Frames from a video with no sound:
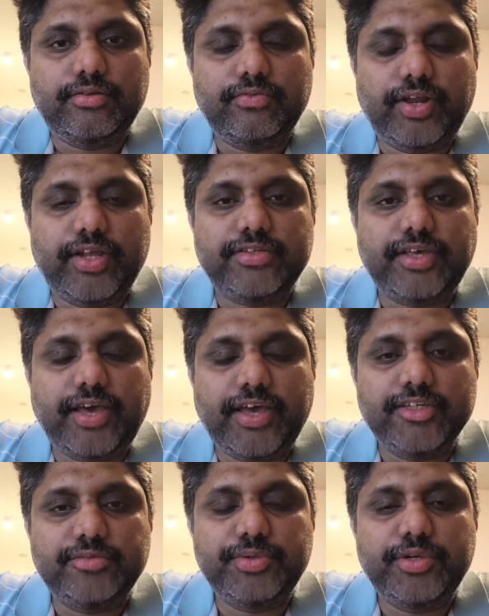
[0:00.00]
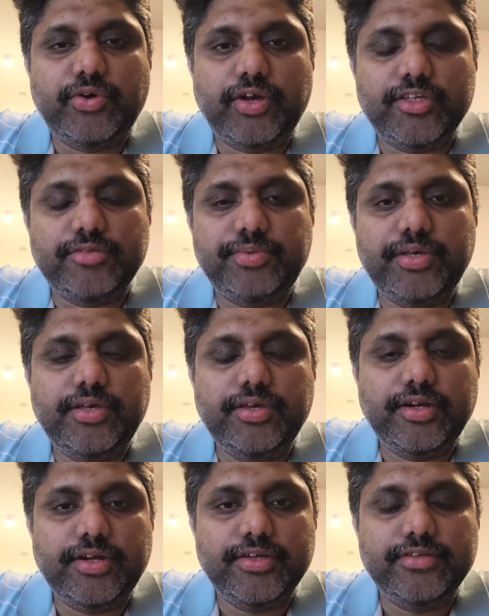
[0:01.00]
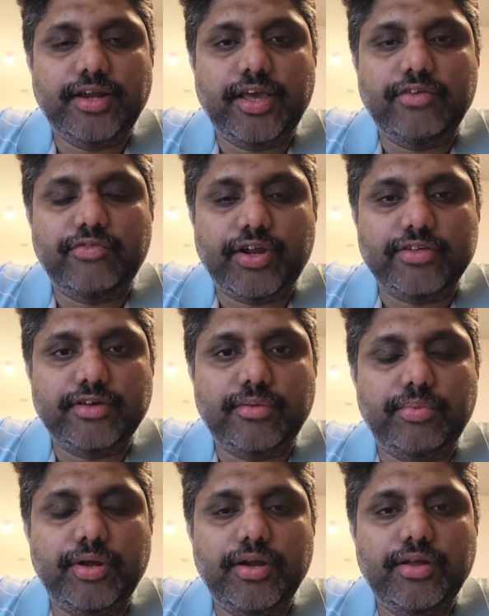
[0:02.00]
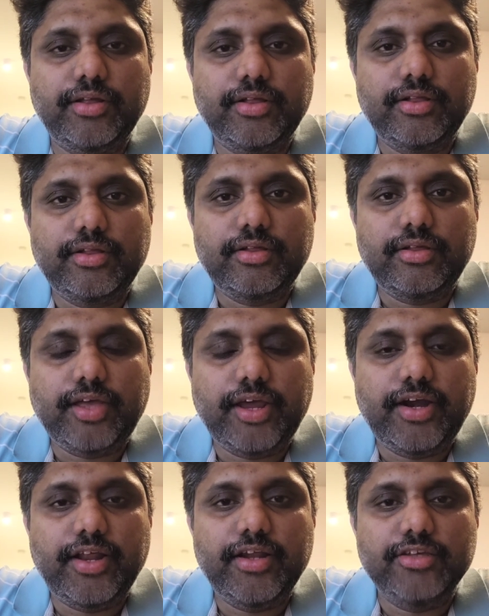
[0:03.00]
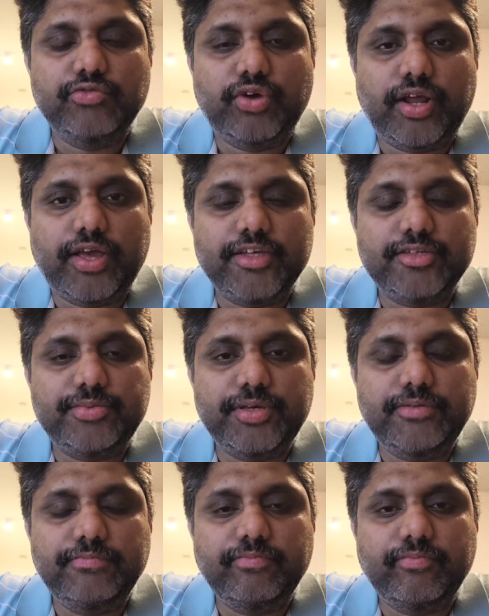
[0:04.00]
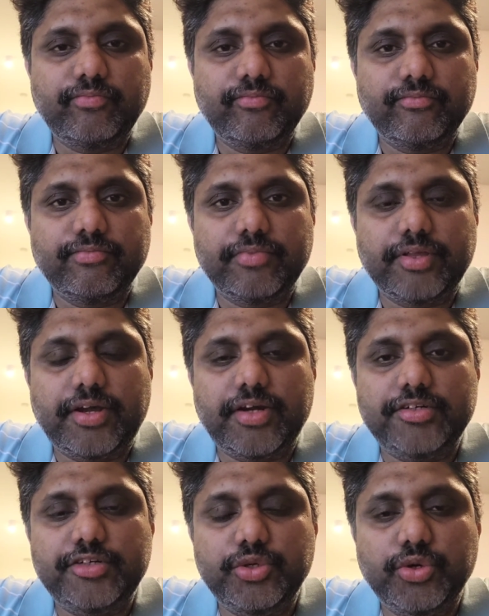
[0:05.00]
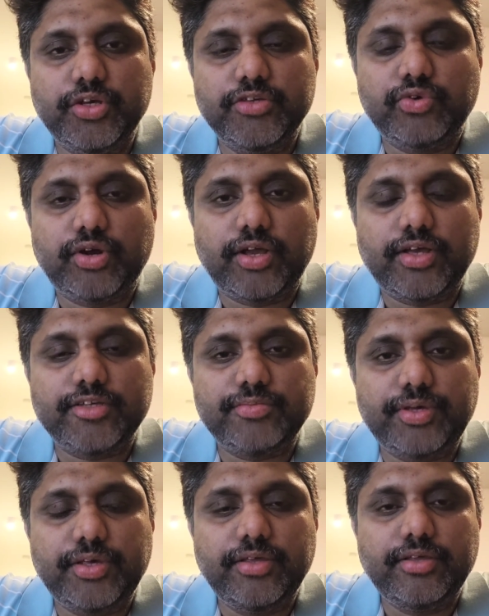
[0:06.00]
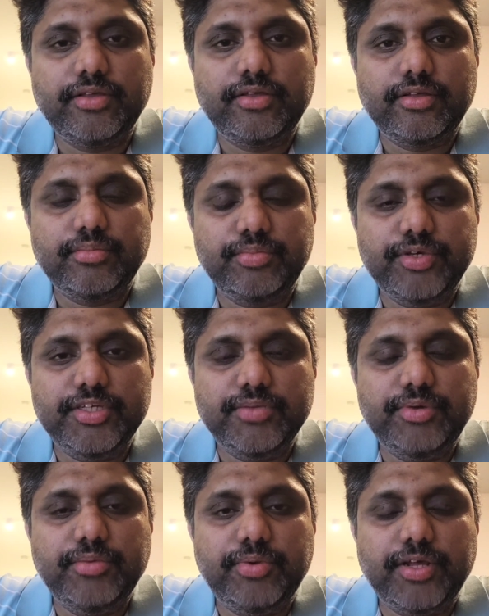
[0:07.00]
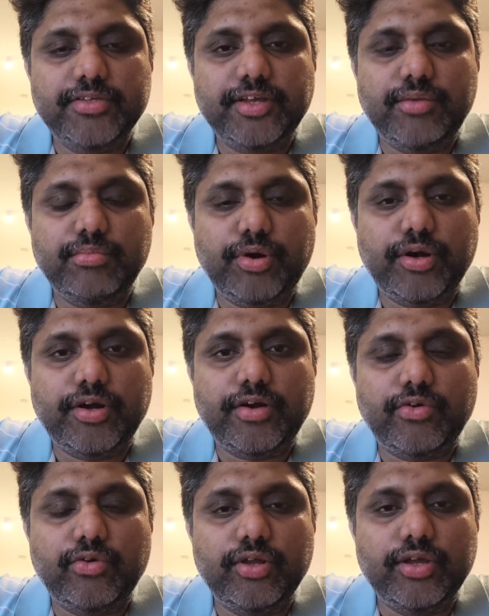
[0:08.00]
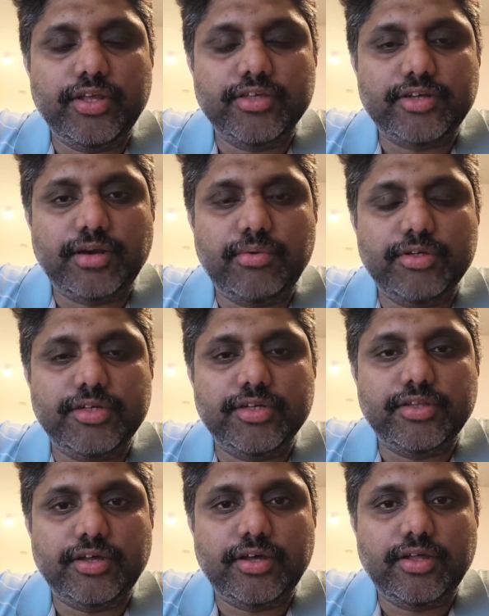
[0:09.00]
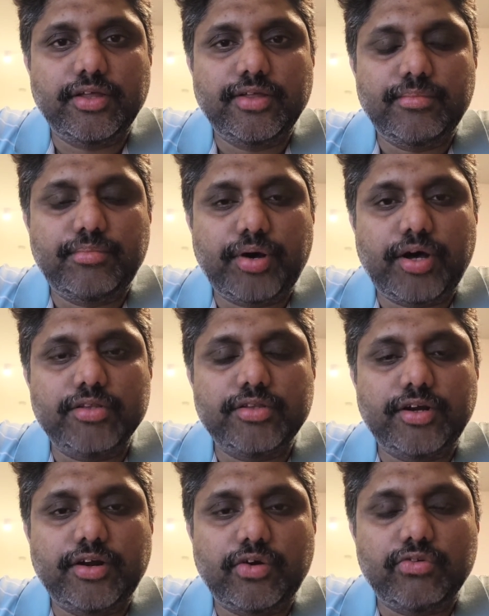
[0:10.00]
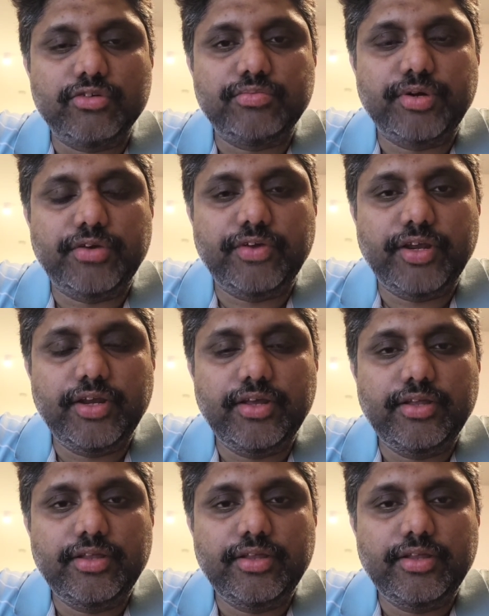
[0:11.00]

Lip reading: When I say ISP to ISP, it is like, for example, Airtel is one ISP and Jio is one ISP. BGP plays an important role in establishing the path and routes between